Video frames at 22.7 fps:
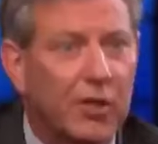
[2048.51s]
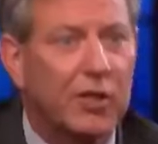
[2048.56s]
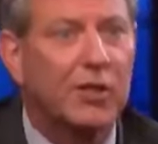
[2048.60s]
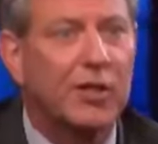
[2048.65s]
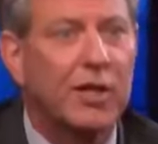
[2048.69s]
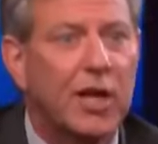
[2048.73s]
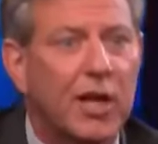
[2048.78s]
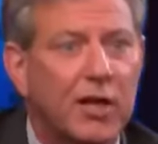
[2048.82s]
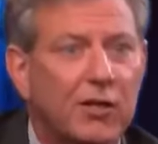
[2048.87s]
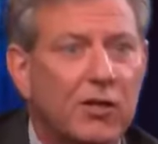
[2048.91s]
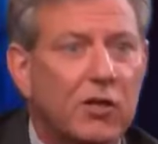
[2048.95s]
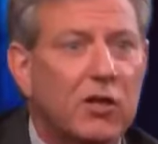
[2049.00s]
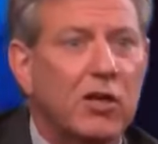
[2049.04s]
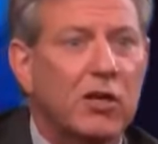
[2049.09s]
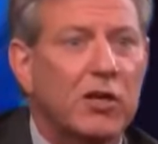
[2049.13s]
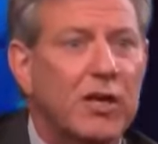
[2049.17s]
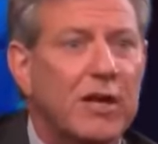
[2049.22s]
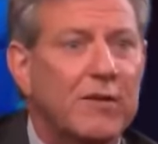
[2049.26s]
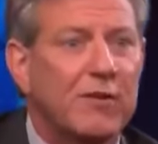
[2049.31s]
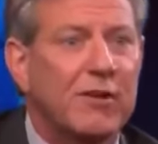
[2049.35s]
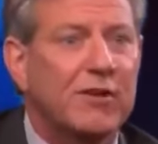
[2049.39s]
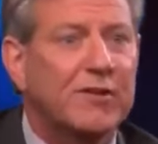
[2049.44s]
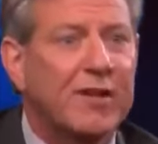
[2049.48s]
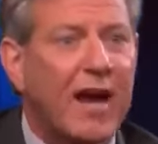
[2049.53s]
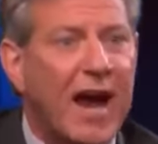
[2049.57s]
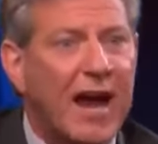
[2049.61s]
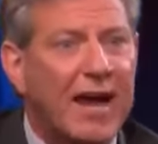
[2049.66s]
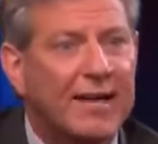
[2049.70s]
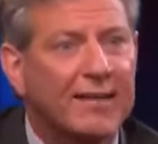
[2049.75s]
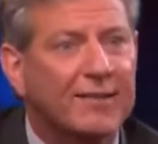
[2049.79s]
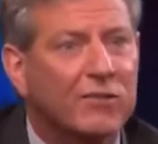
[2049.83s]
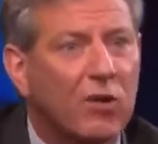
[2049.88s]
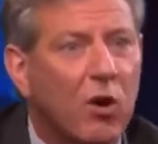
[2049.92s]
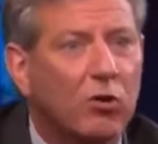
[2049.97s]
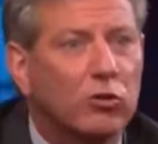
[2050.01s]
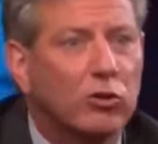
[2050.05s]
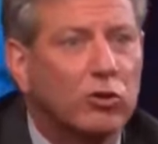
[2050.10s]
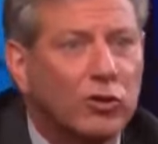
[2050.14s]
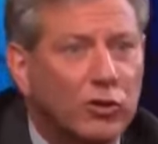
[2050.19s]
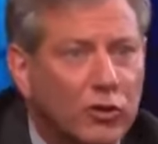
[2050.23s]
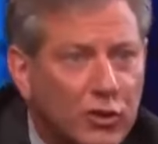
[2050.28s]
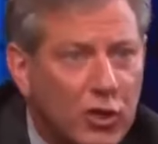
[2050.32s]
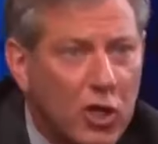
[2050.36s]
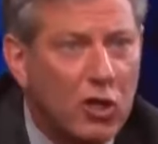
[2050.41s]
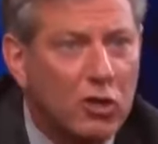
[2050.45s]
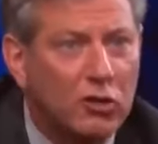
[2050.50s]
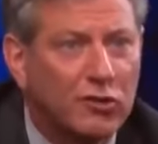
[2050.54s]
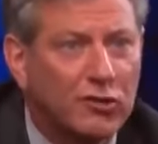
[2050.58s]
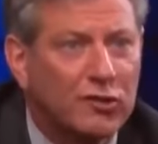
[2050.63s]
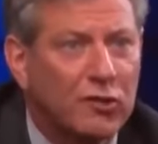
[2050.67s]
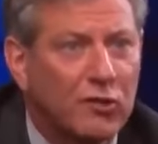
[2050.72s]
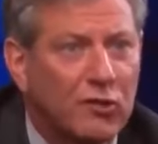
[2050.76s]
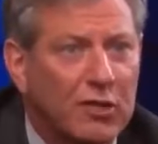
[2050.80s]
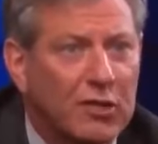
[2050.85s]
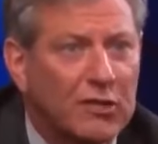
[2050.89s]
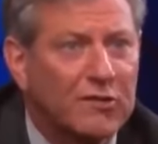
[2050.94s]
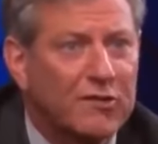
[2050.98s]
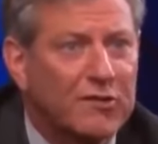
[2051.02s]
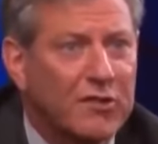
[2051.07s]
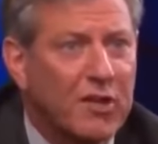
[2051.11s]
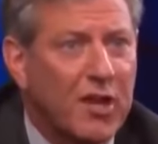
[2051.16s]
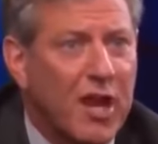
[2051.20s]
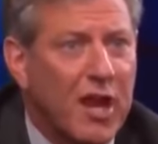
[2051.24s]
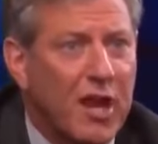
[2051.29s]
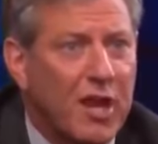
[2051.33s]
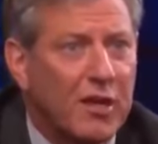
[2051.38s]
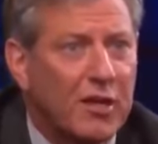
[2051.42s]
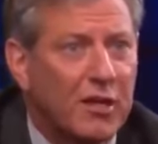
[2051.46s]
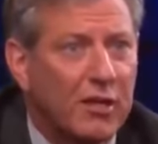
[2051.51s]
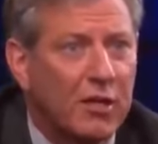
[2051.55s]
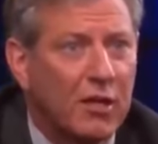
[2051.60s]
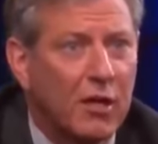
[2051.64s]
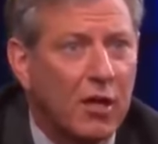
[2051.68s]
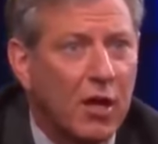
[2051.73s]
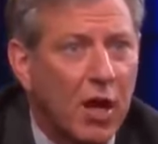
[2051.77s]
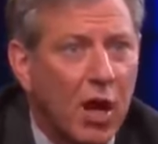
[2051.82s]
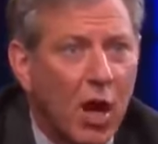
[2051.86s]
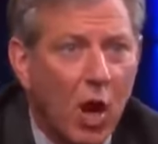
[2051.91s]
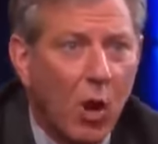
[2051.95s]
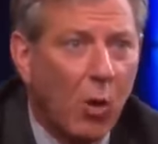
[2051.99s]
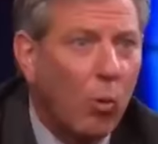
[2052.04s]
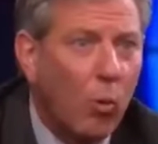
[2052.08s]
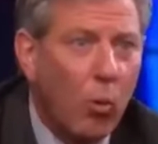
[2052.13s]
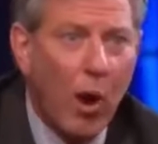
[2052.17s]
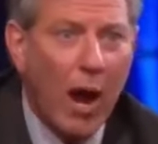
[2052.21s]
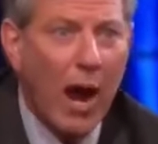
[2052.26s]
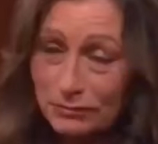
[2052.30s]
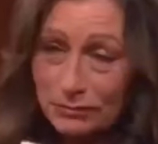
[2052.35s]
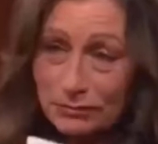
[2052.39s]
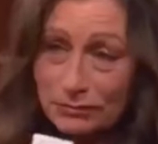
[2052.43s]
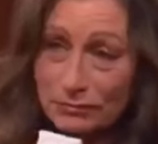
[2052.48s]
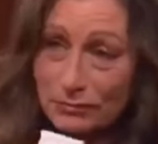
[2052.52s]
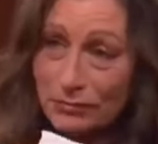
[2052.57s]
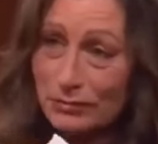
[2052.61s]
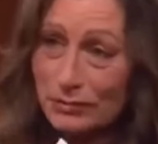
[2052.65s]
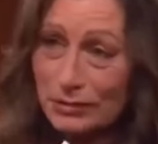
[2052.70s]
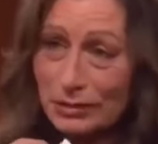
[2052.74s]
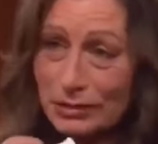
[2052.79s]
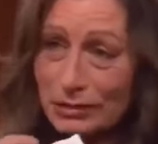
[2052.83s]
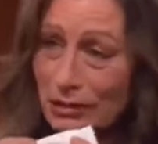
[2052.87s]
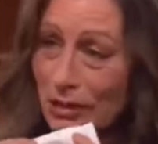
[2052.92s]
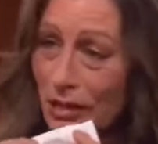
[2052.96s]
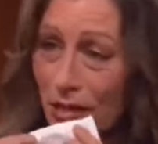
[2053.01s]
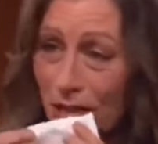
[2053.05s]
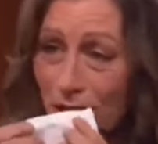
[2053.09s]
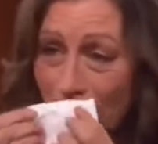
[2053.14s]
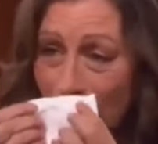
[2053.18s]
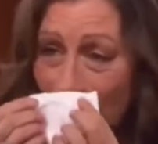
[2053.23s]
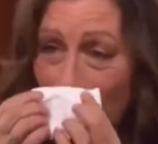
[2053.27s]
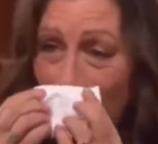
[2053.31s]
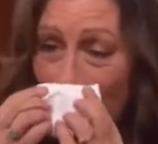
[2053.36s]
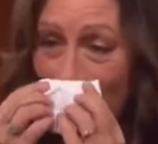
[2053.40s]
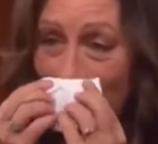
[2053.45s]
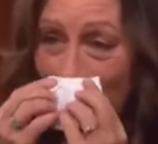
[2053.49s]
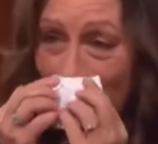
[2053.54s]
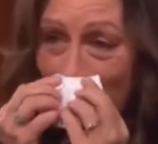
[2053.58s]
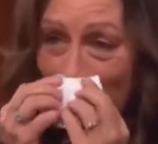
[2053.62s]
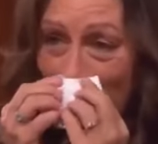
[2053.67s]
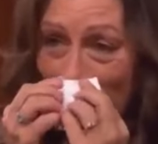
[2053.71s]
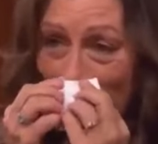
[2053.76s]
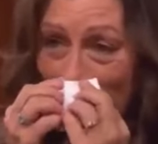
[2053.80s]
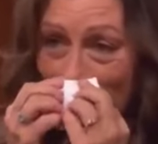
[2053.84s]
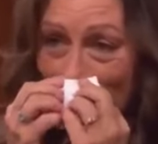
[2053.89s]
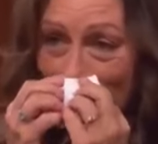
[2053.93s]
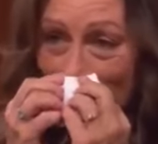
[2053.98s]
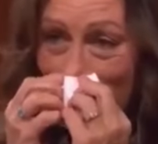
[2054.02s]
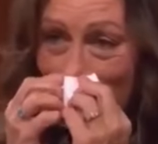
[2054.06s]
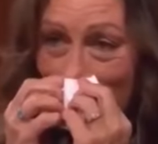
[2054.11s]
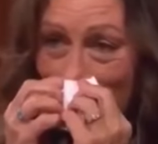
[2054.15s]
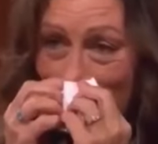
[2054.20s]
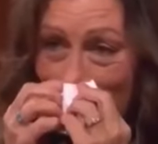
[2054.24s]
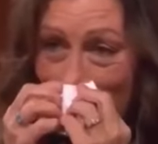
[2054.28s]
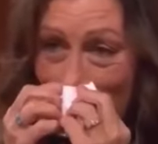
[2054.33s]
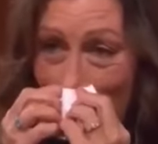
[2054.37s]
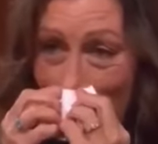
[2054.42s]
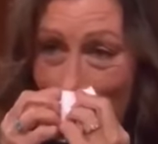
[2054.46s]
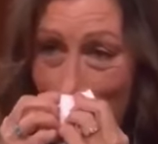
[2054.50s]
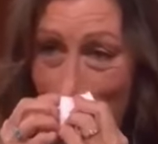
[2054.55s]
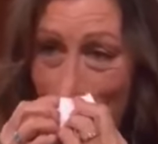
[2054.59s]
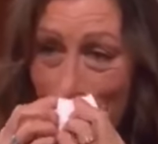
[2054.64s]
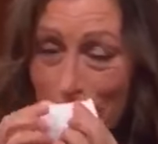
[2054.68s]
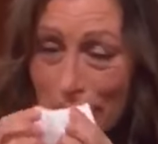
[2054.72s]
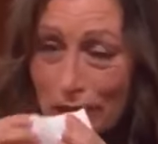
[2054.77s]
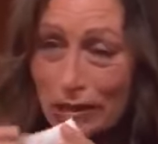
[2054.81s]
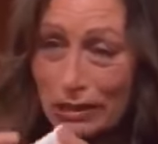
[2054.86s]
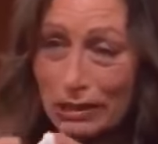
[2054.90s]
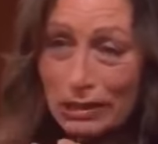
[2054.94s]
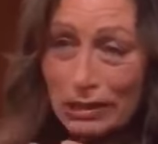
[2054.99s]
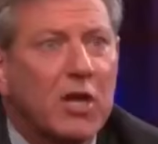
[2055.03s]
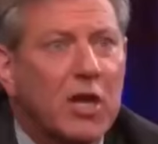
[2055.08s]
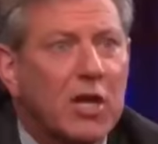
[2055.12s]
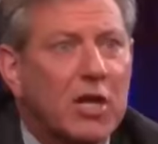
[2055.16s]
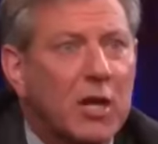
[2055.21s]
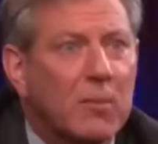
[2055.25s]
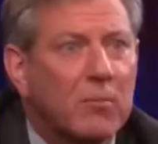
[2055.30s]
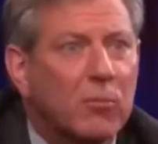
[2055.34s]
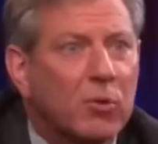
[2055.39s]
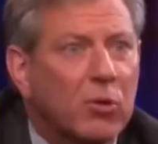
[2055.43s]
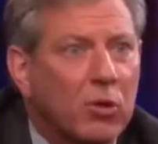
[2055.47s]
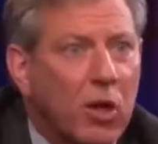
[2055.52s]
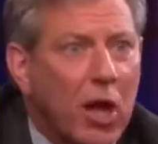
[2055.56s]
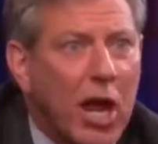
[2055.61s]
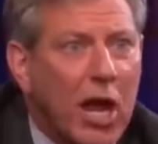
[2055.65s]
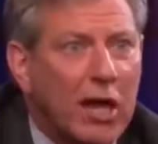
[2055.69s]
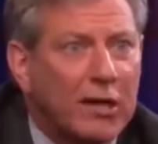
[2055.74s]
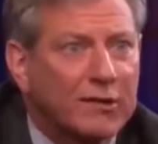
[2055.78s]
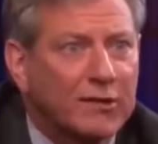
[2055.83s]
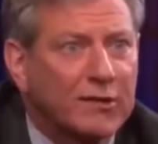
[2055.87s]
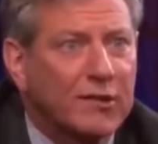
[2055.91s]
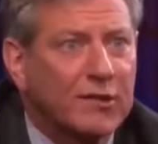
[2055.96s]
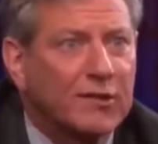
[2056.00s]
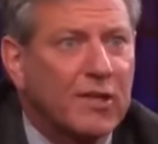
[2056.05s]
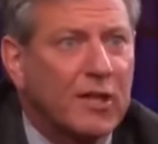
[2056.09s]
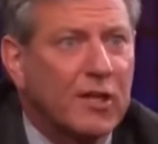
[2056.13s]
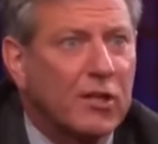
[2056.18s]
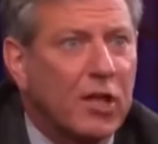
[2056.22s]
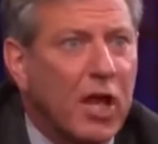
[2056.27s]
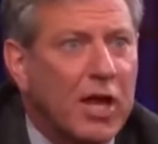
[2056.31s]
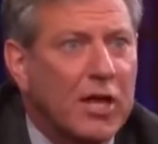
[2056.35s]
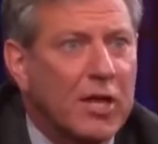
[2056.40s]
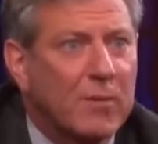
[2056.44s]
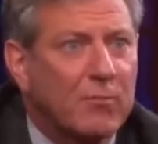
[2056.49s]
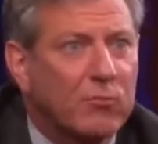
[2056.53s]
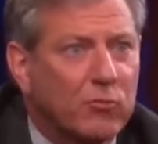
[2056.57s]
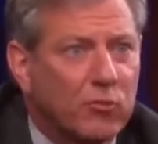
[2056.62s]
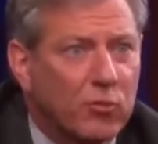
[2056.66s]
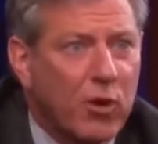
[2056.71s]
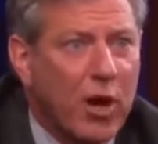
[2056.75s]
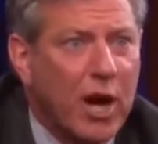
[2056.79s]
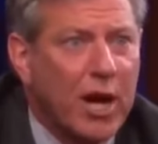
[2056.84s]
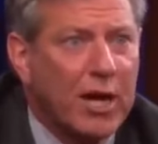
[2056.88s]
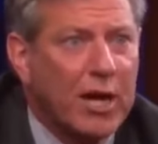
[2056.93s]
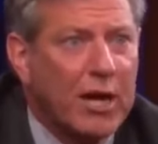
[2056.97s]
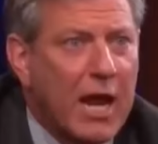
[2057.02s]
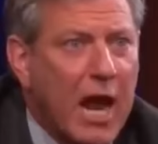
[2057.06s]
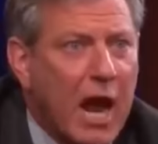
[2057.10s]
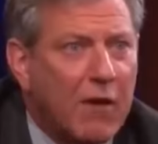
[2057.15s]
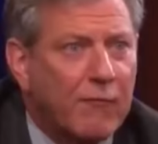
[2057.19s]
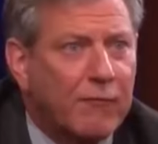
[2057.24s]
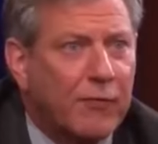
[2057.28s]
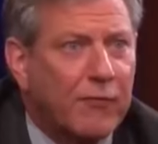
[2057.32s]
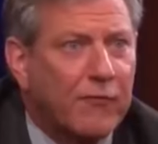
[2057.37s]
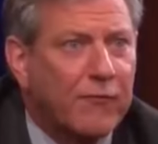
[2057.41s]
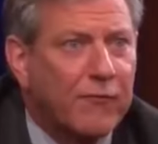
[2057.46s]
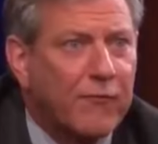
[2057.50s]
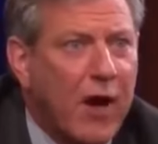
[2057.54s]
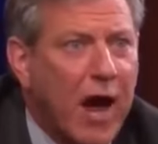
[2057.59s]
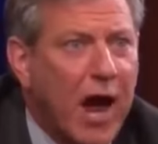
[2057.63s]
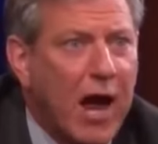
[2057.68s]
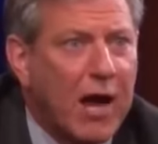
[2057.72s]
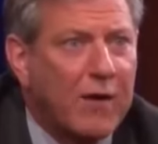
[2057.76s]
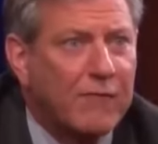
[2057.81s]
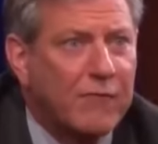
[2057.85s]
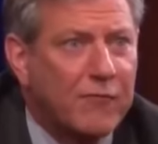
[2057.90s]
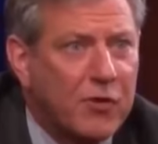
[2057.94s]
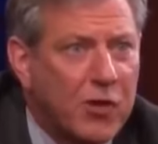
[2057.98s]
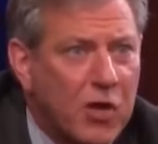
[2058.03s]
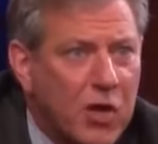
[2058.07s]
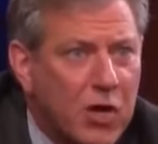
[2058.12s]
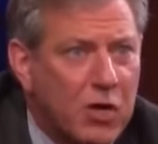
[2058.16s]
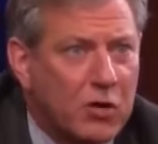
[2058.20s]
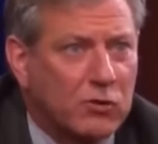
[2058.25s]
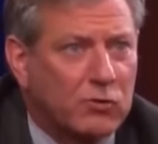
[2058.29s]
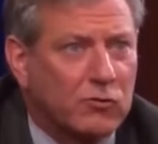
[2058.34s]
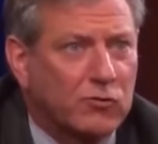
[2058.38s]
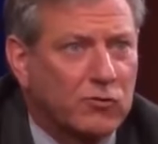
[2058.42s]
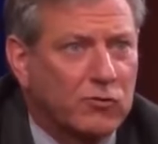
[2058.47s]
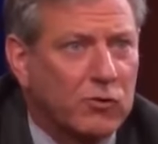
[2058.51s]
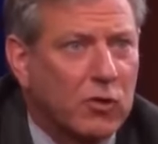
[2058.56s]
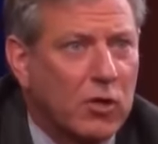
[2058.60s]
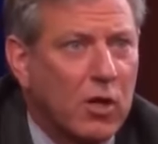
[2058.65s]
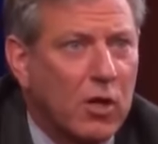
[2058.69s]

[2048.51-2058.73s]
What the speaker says: The kid couldn't even tie his own shoes till he was 10. Why wouldn't you take our son to the doctors and get him glasses and let him drag it out for 5 years?